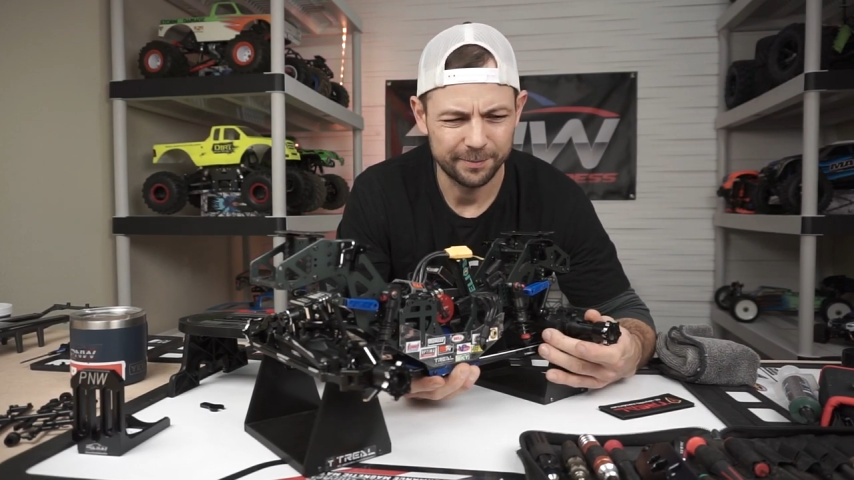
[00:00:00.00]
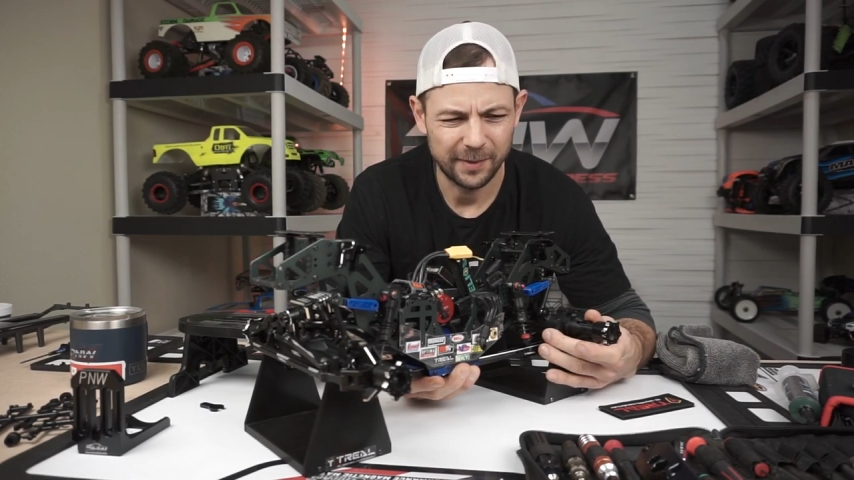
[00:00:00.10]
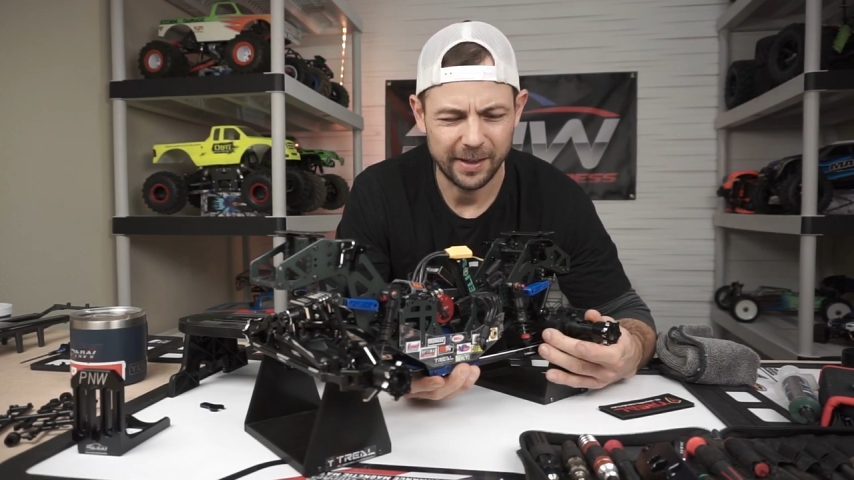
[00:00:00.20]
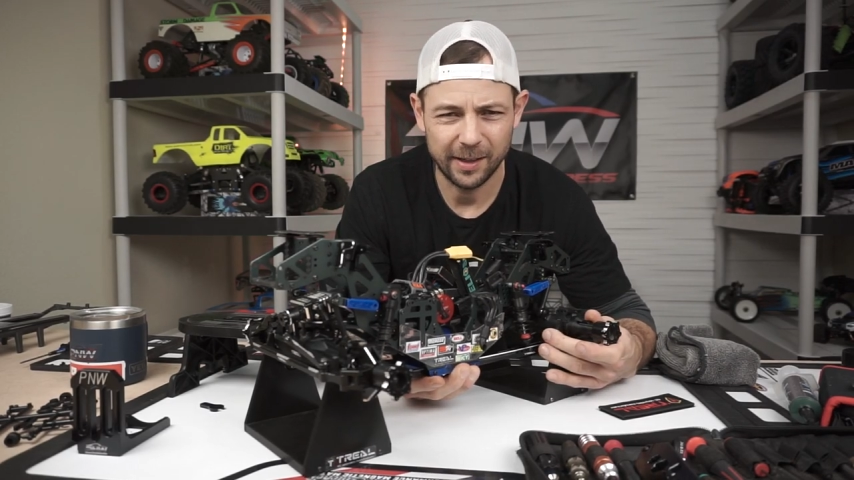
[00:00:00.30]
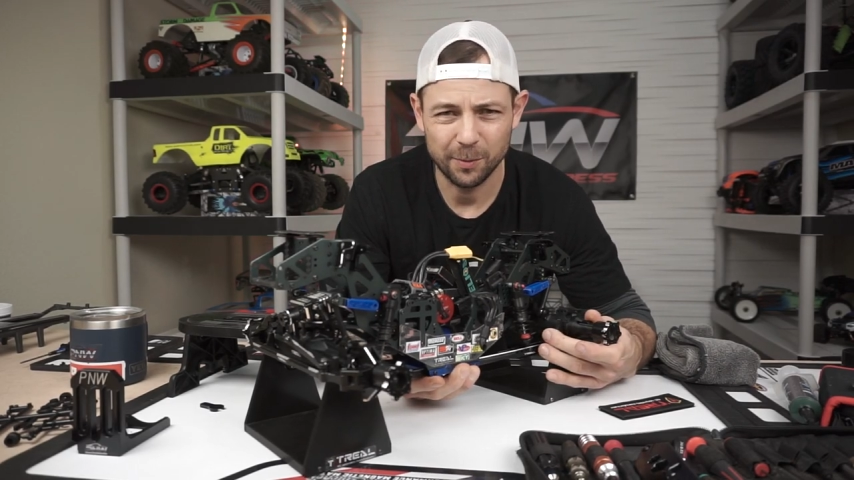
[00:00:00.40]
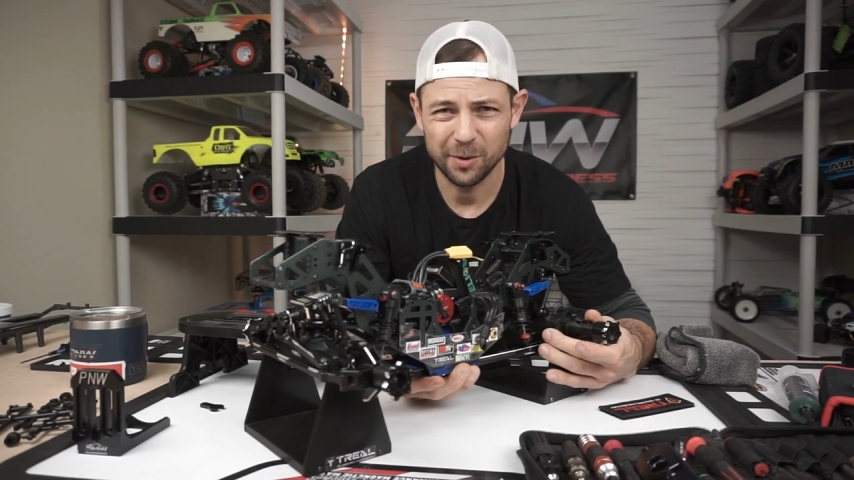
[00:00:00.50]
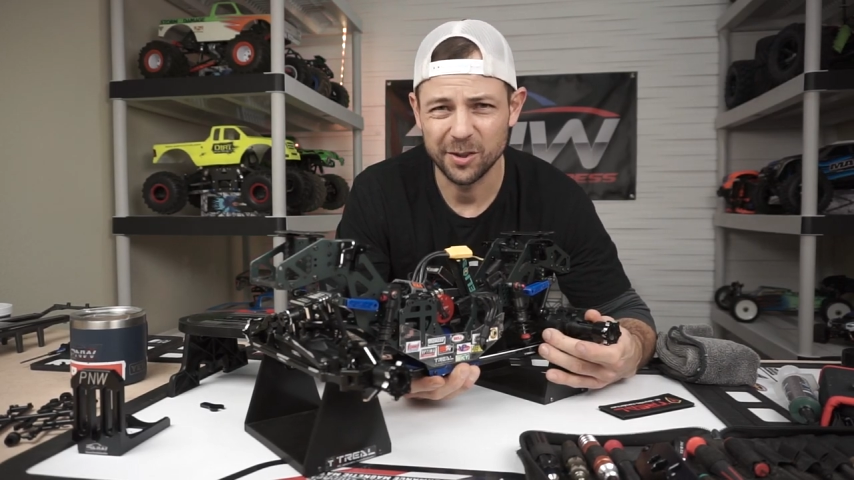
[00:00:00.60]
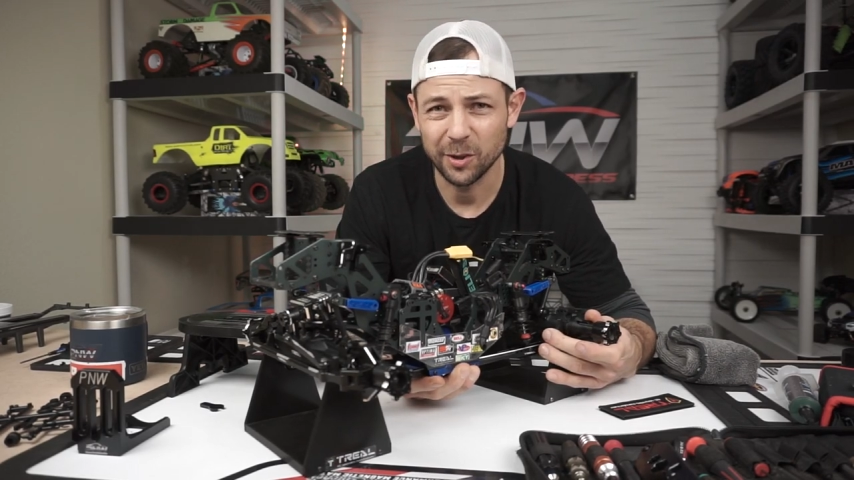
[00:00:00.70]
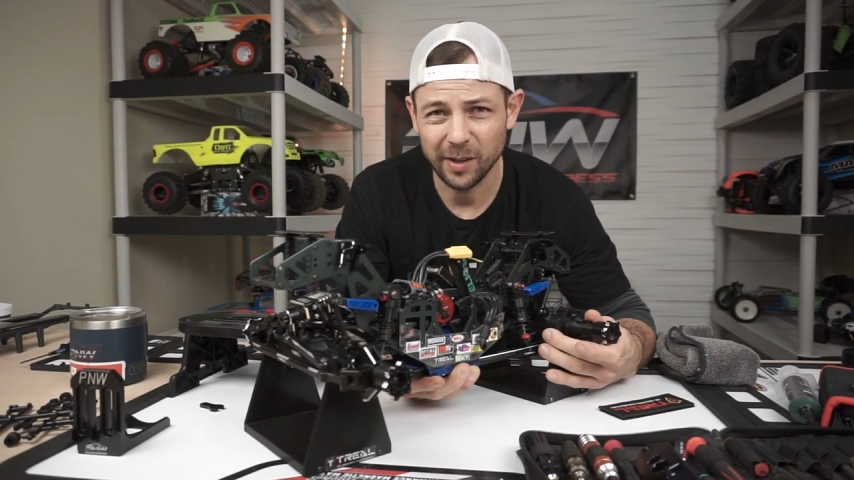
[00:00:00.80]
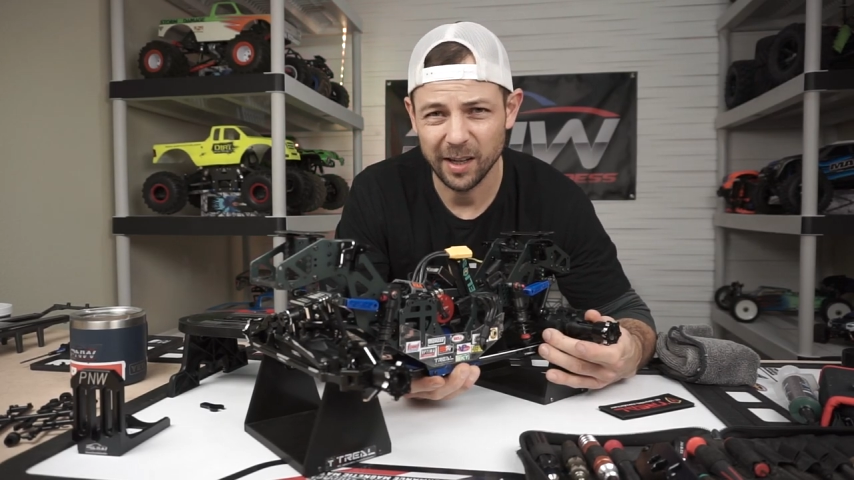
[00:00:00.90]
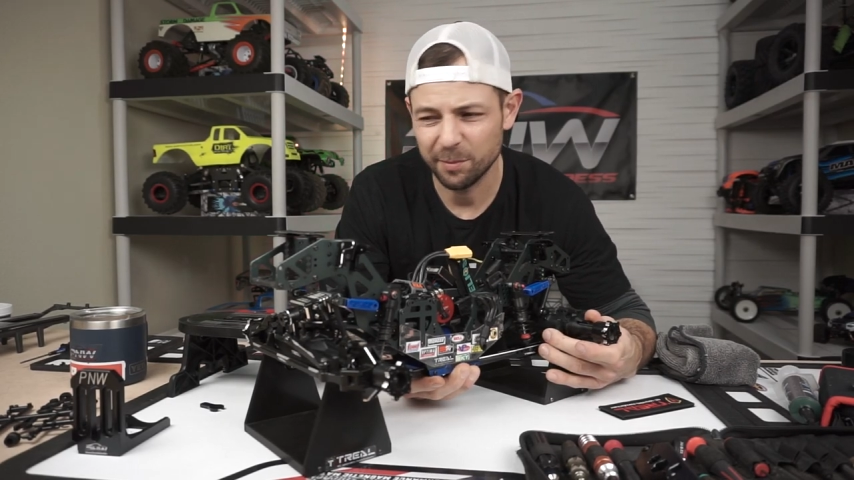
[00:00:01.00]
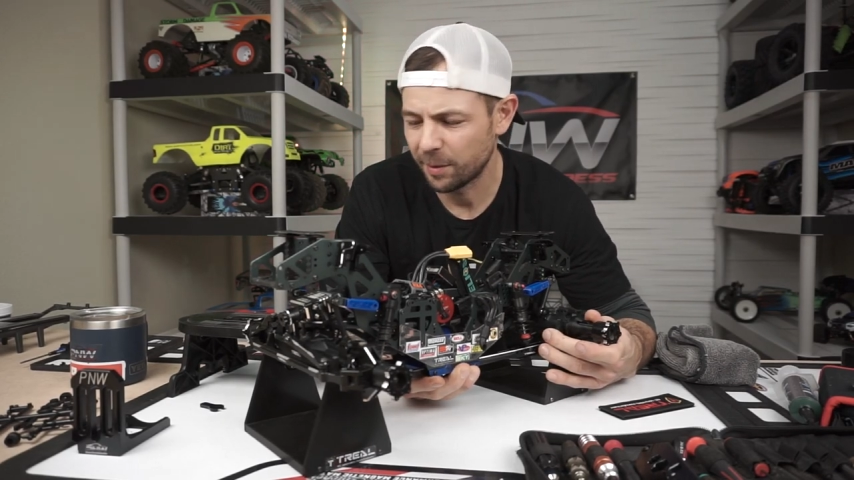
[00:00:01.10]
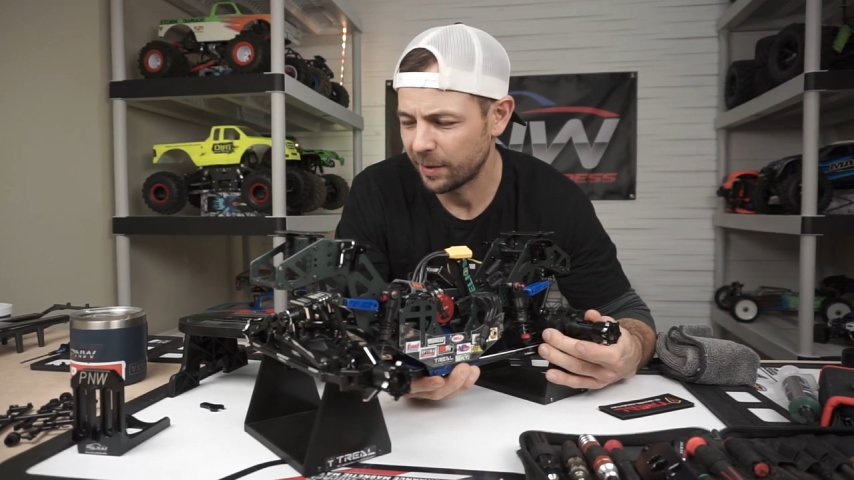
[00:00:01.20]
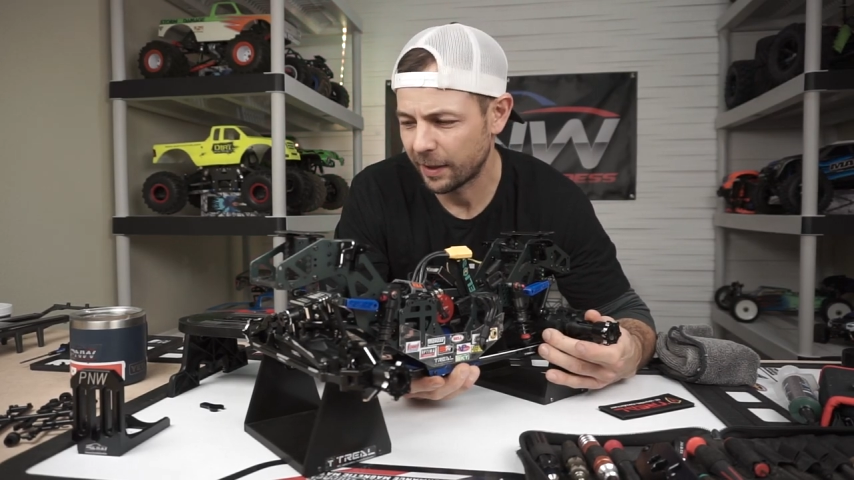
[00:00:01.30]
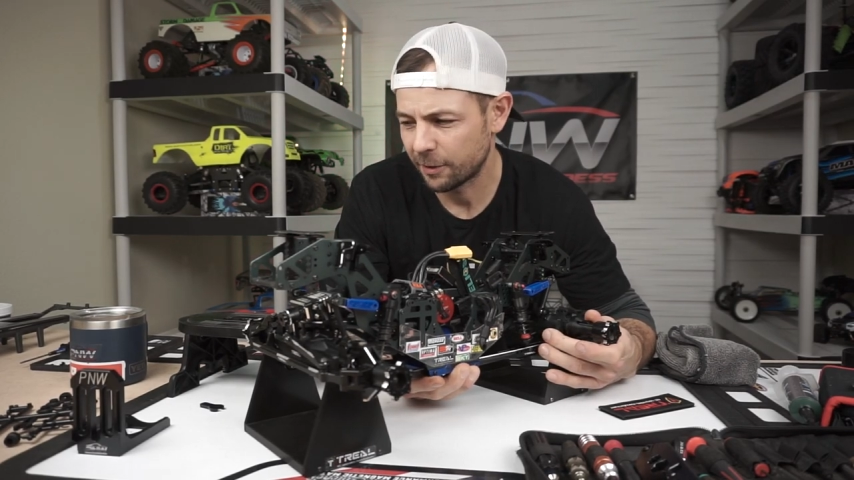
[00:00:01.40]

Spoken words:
like and what you don't like, maybe.